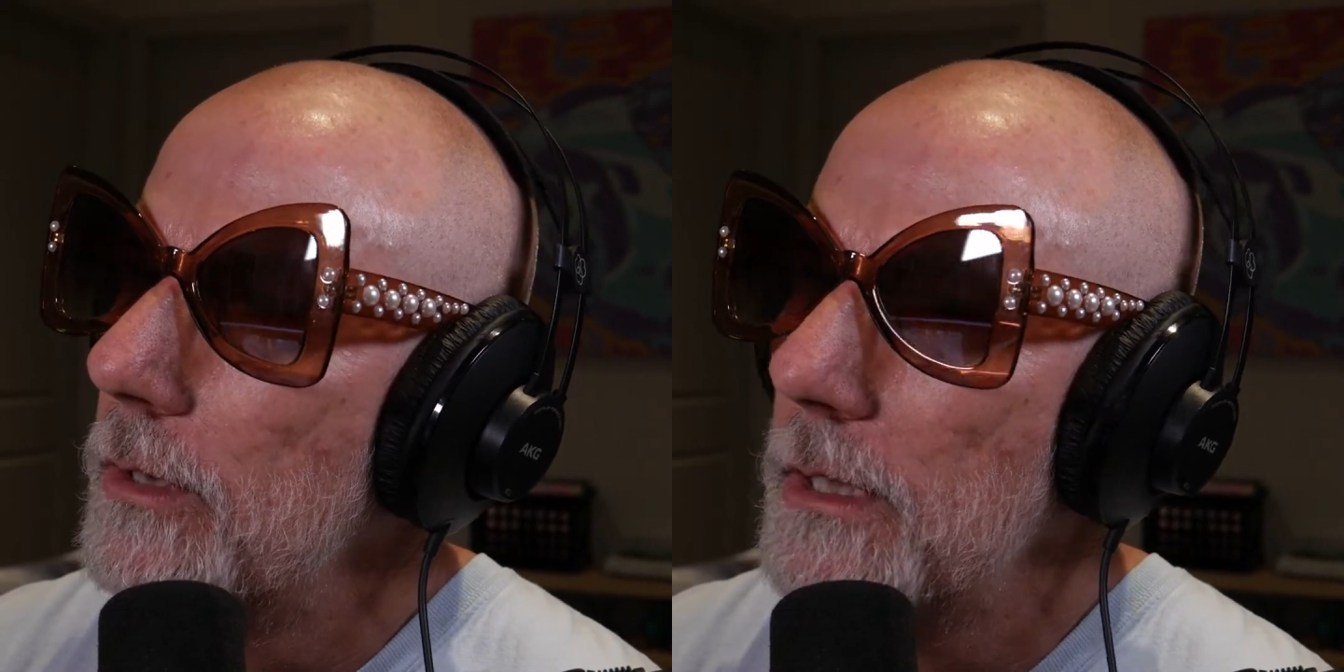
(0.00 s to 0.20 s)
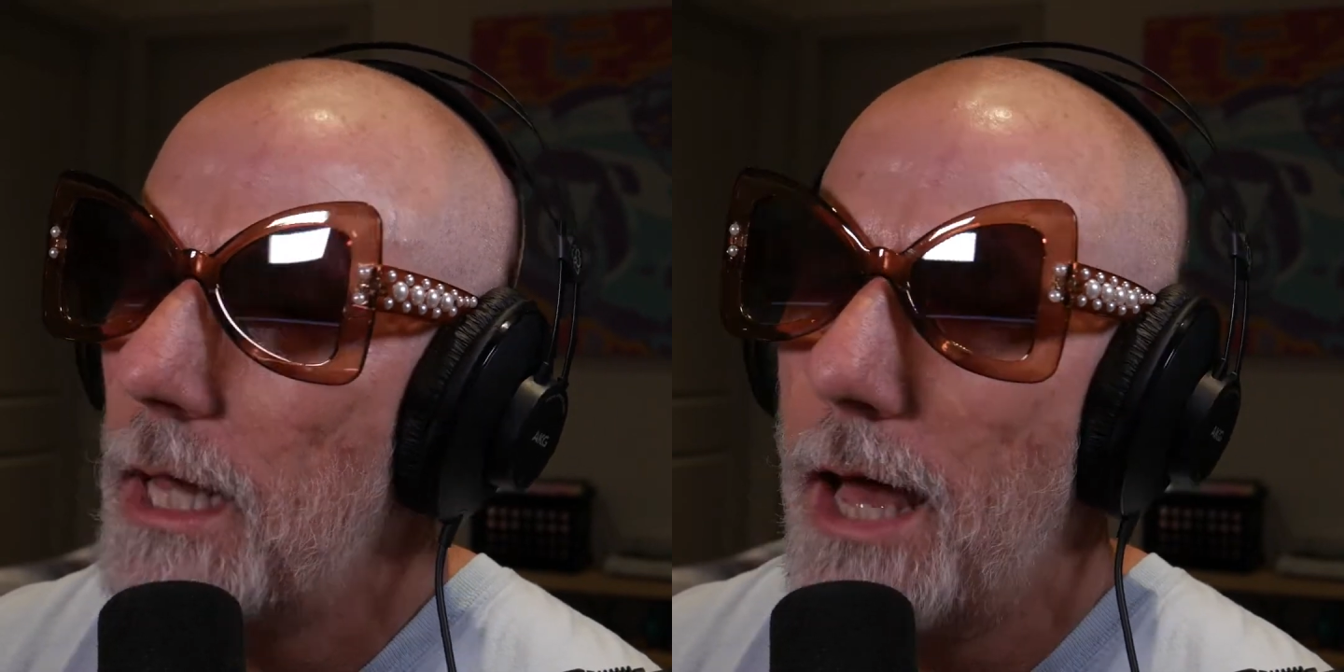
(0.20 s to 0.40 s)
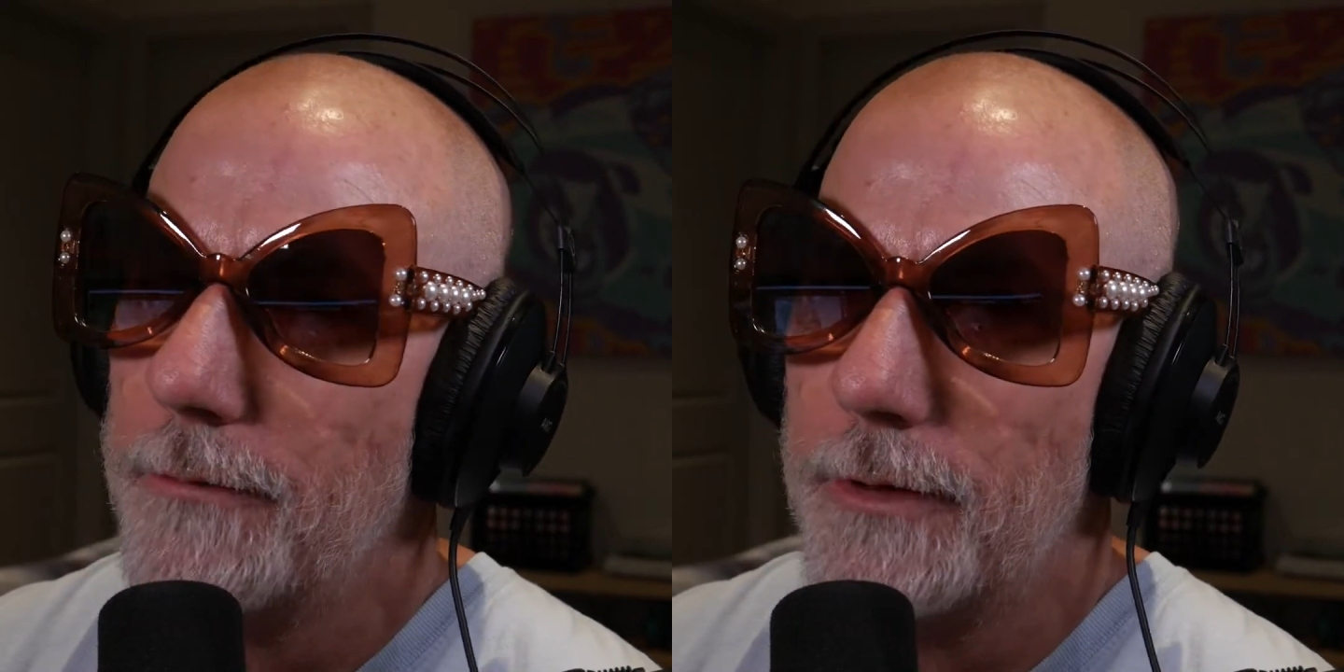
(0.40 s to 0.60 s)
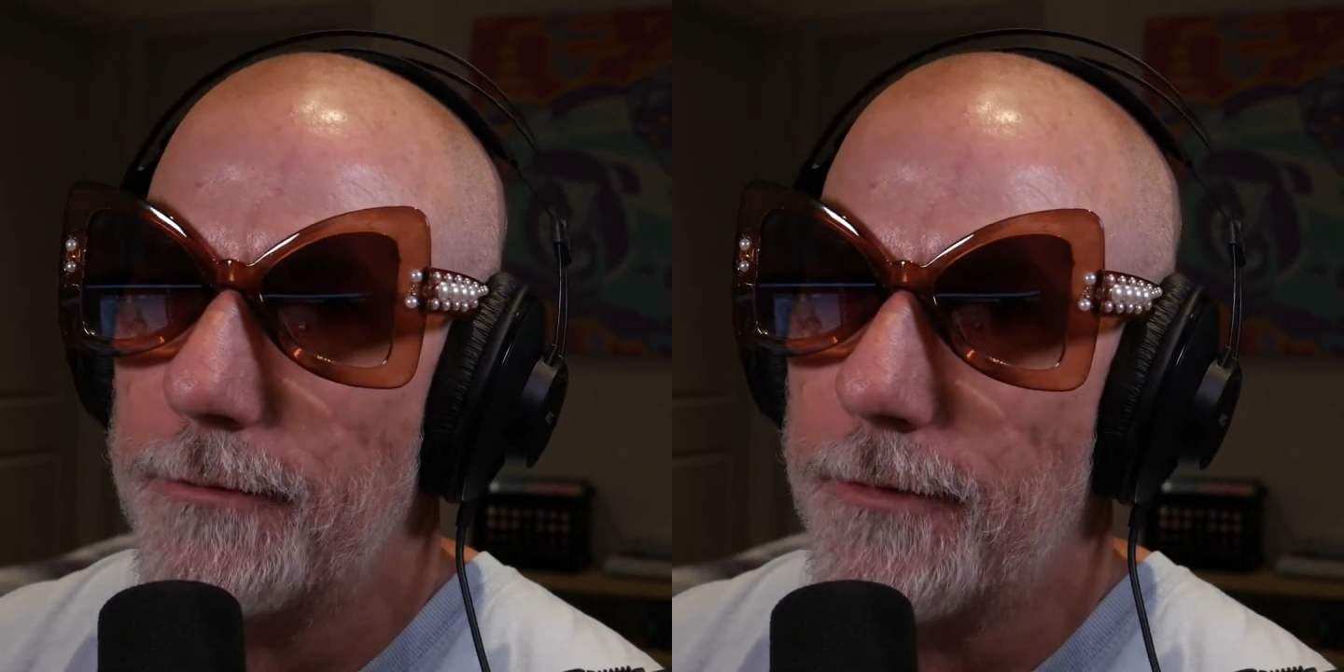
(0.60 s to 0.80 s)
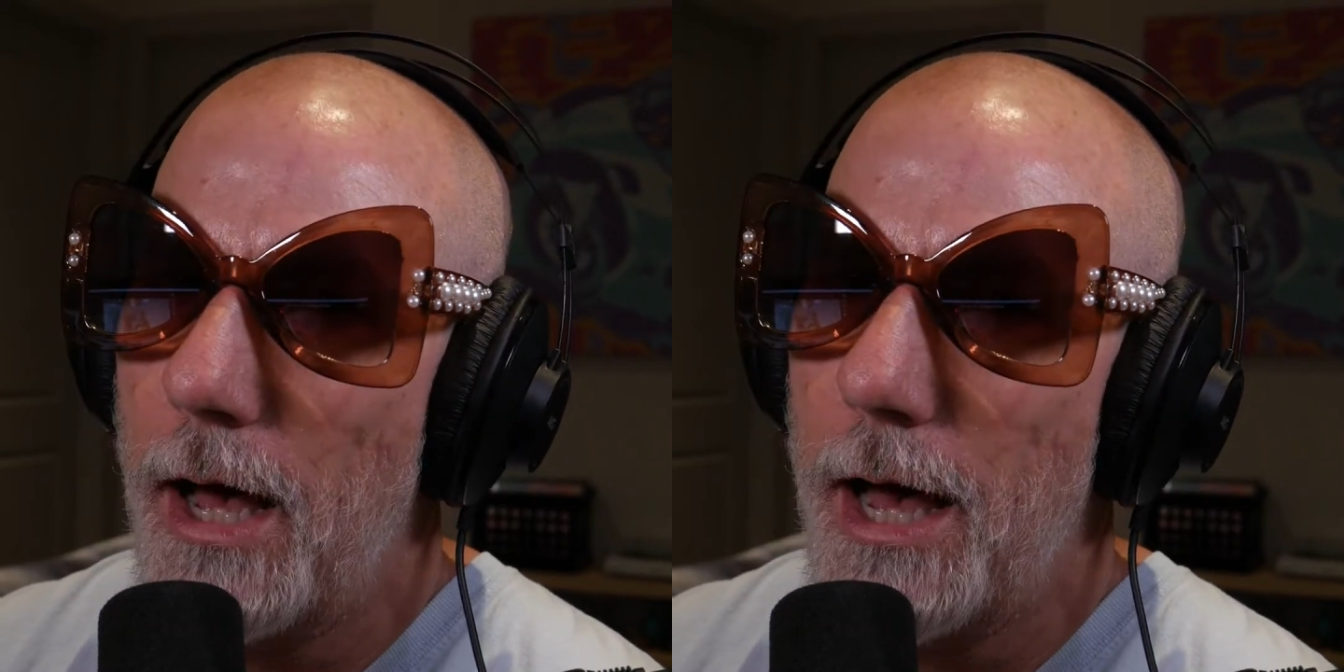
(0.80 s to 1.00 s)
live at
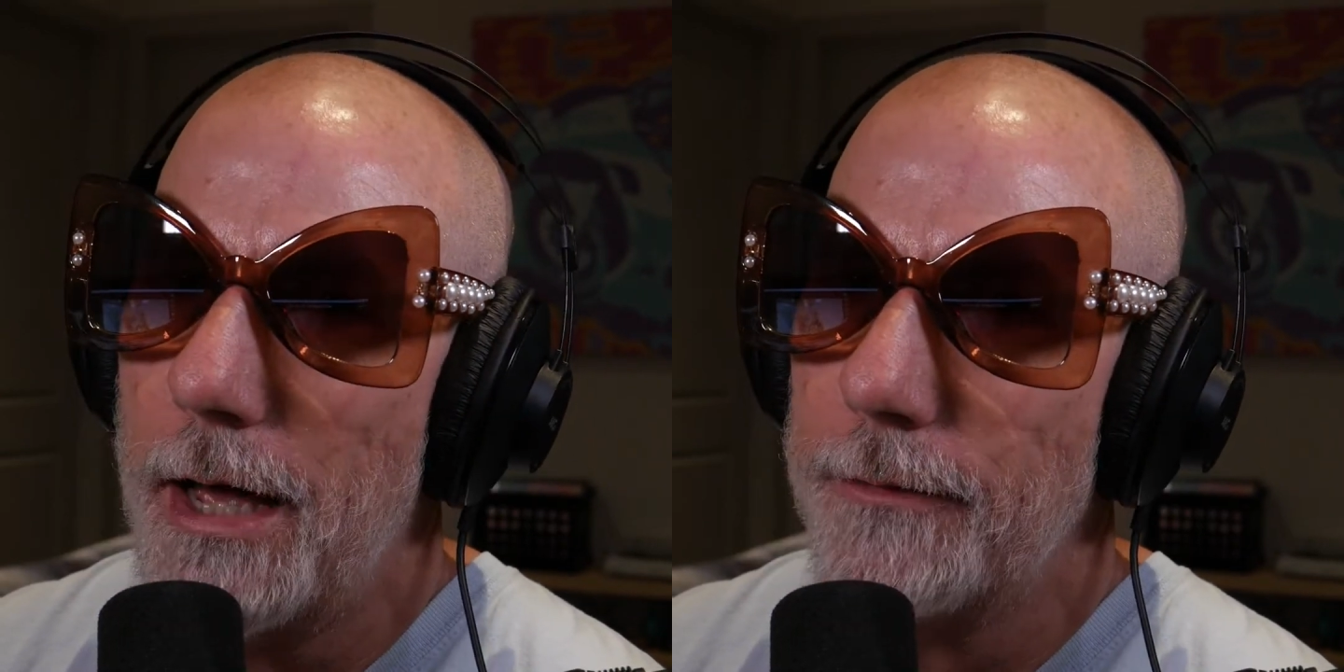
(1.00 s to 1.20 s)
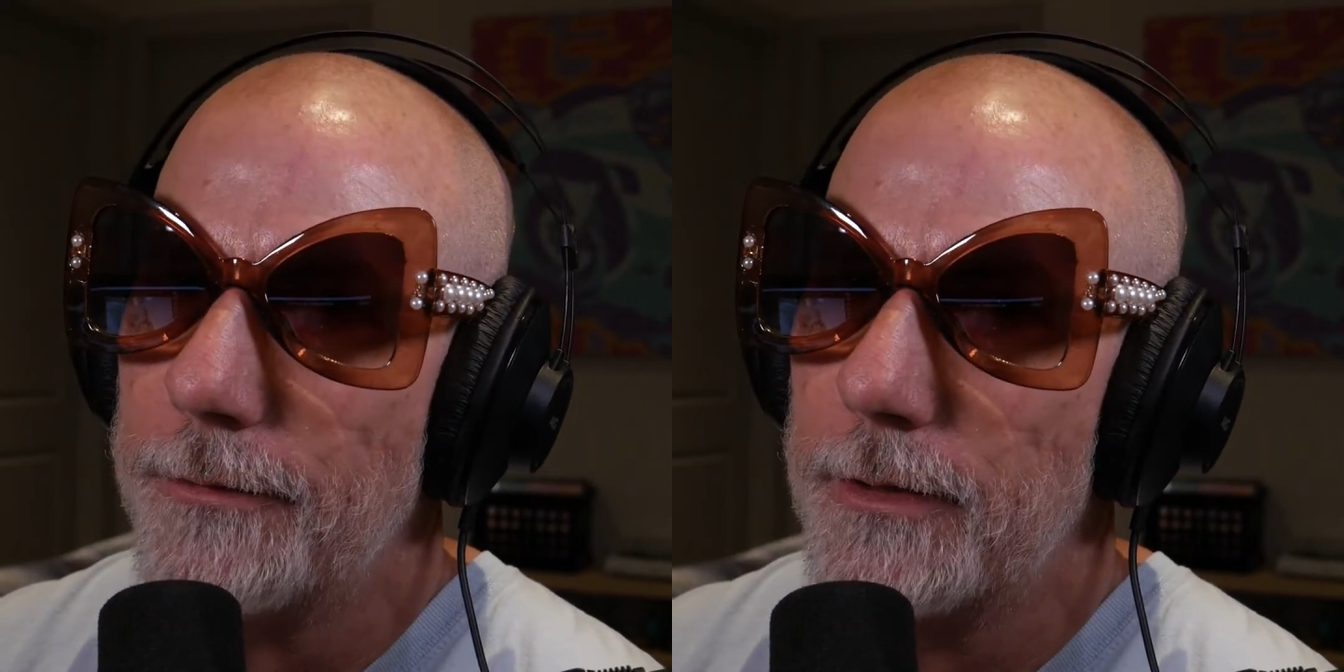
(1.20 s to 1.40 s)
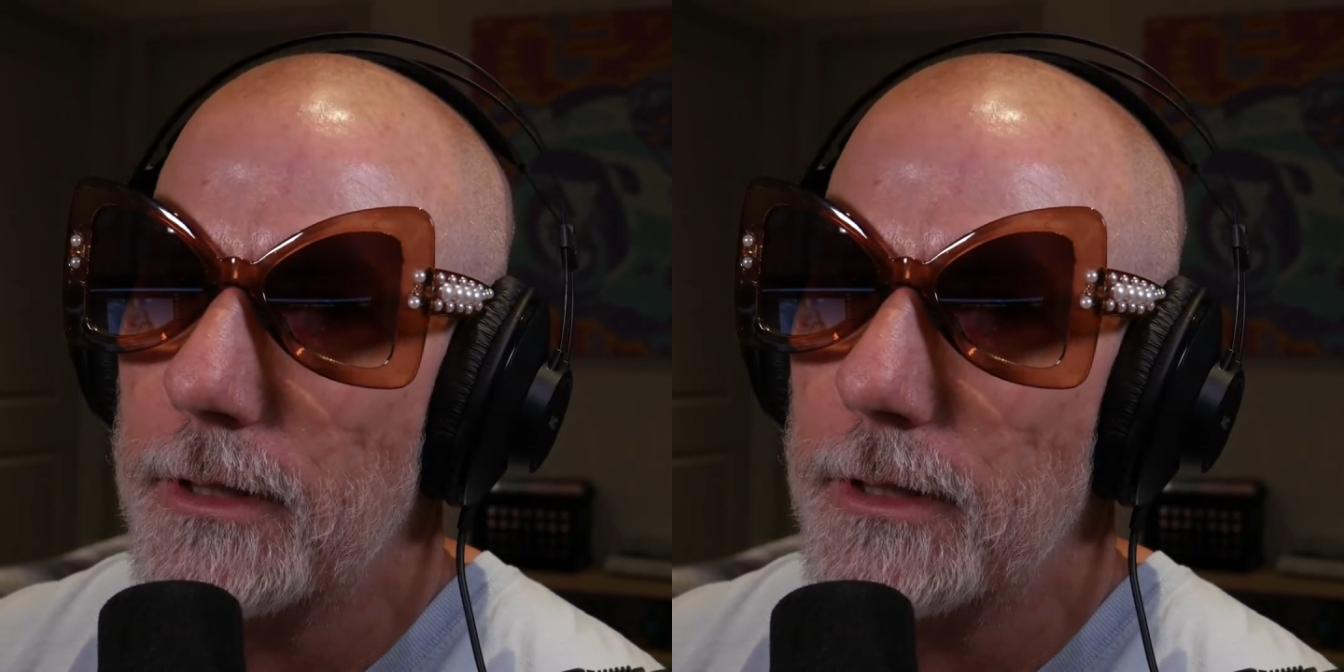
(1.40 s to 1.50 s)
5